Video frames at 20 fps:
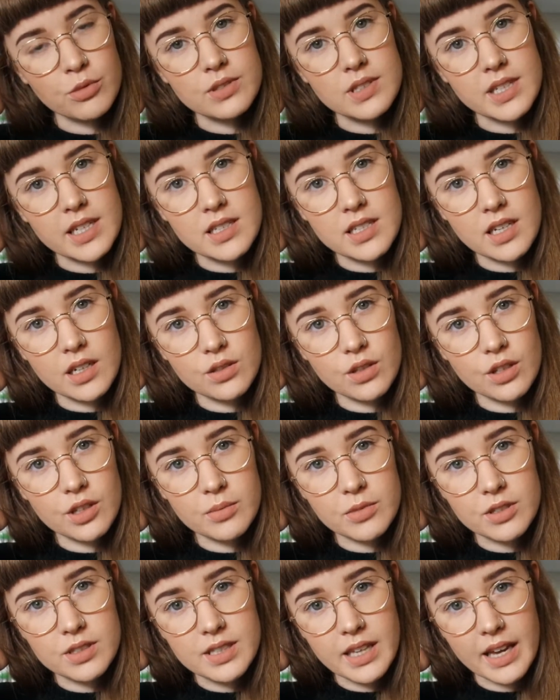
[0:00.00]
more detail on
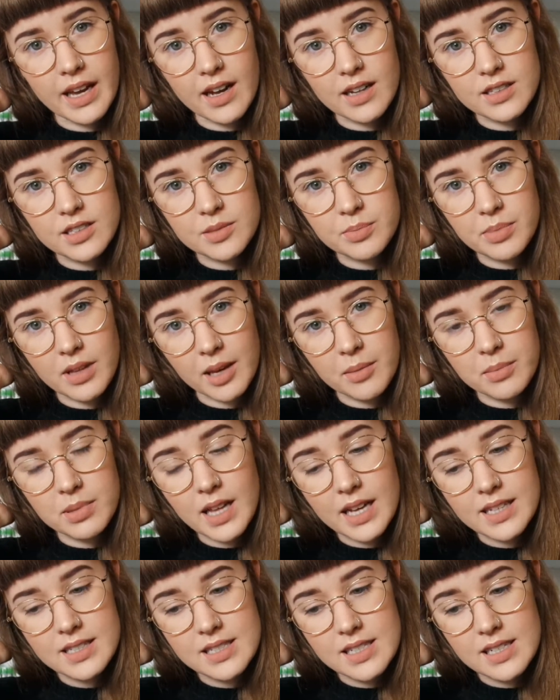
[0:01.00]
them because they are just plain
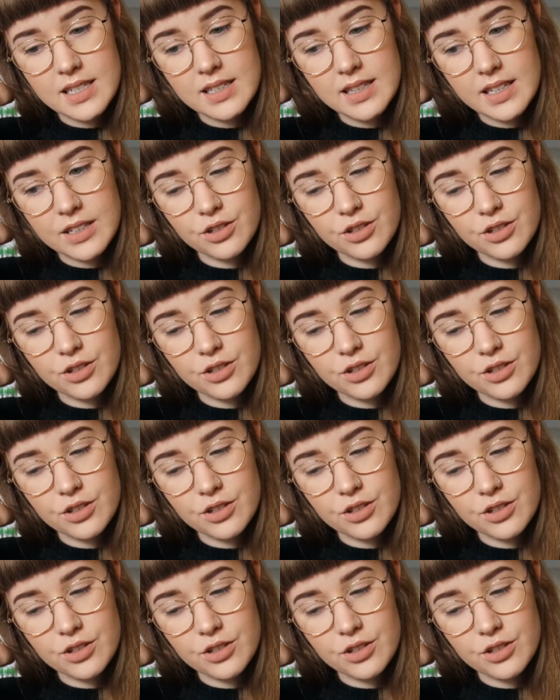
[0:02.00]
plastic.